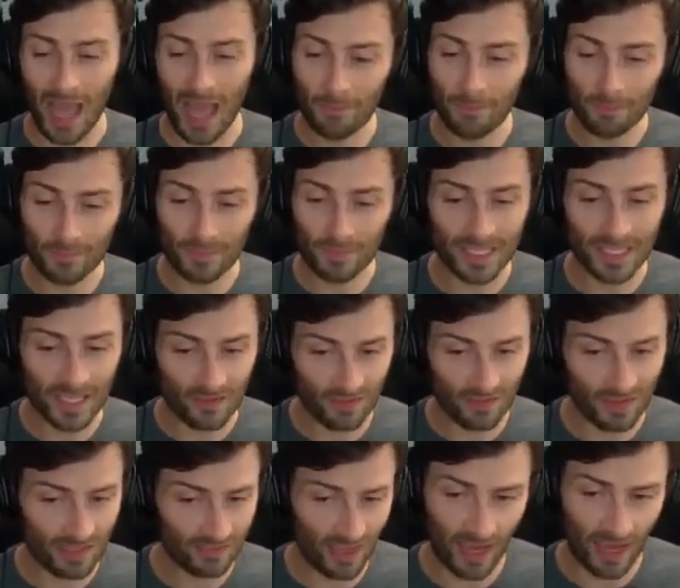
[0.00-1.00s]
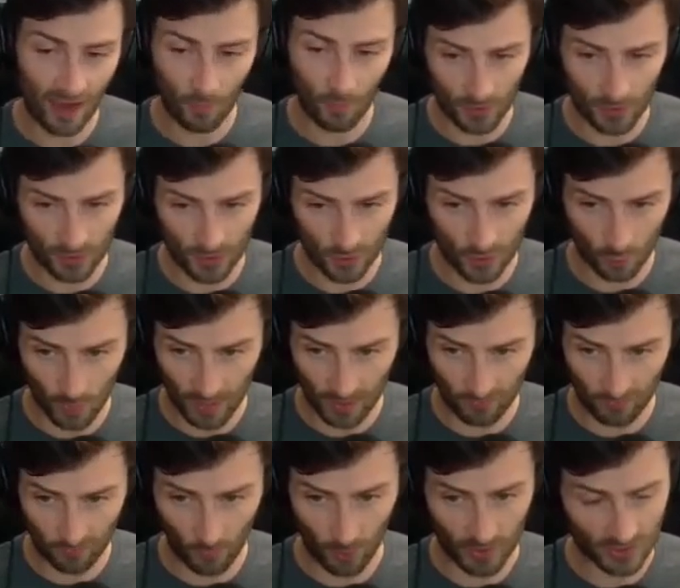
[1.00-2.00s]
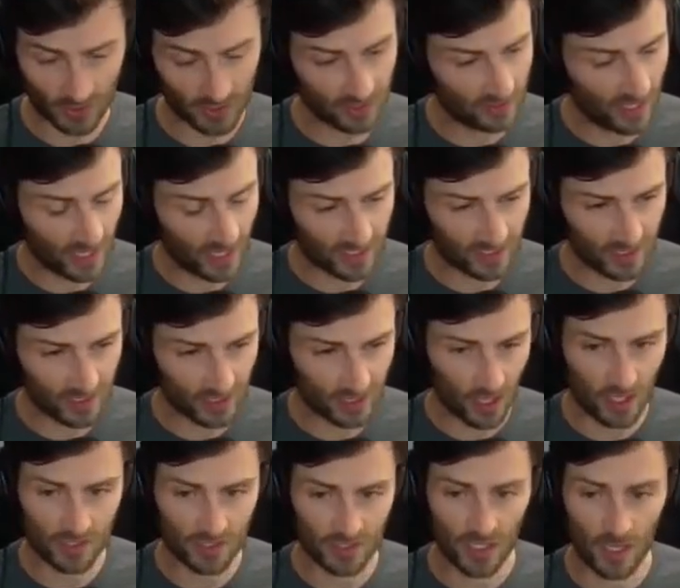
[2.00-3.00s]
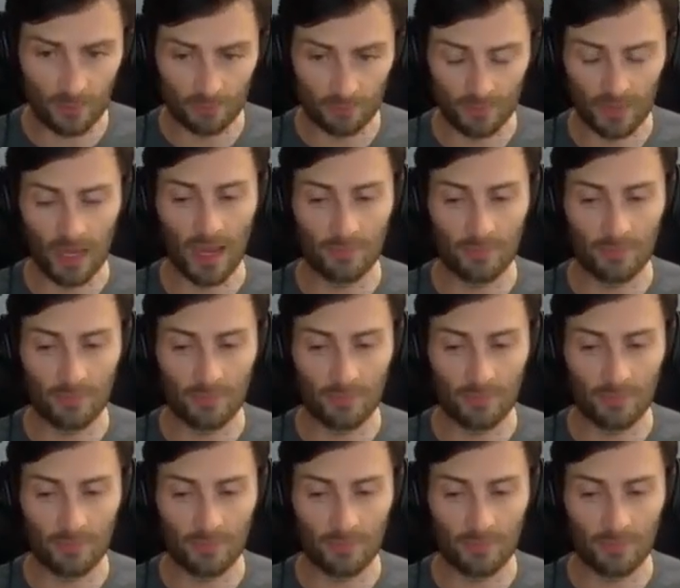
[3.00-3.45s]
I'm giving that one to Wake Forest. Not as a toss-up.